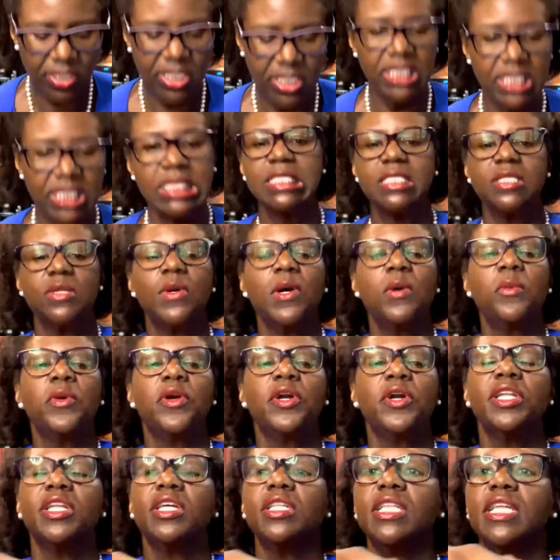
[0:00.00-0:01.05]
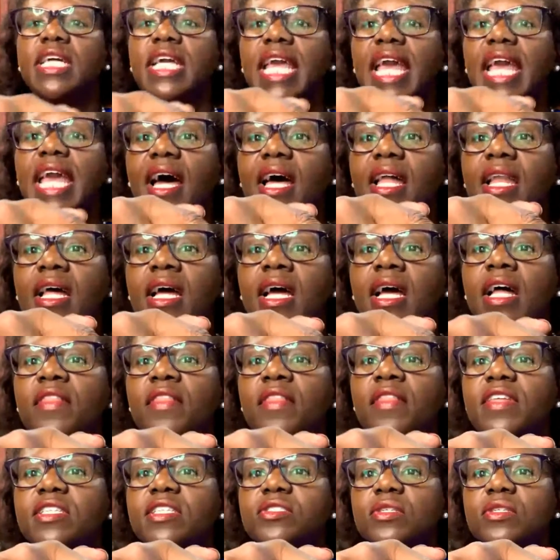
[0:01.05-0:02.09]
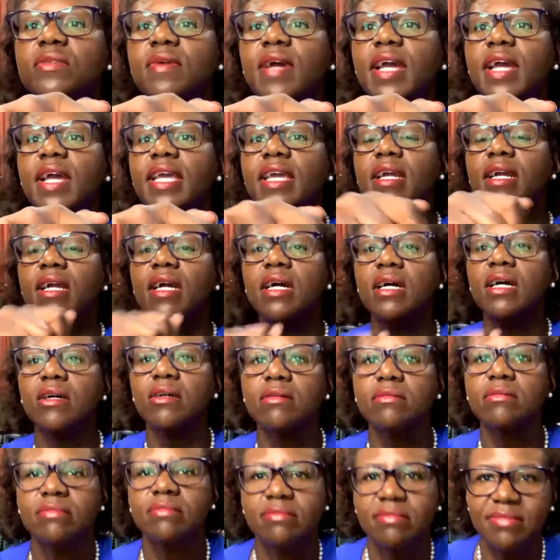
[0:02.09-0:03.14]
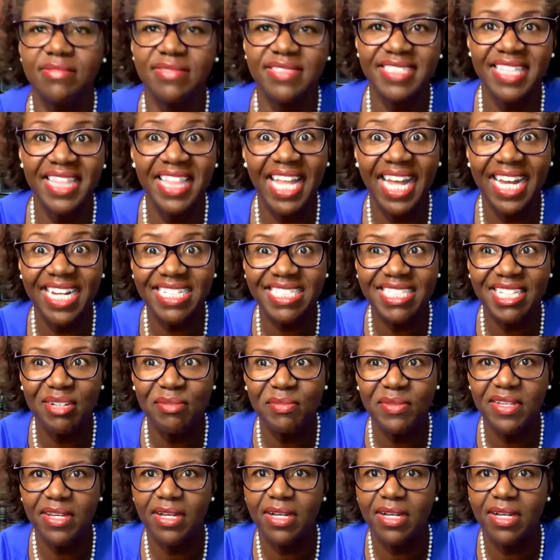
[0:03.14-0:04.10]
so this is the one we're gonna look at. This one right here, locked up,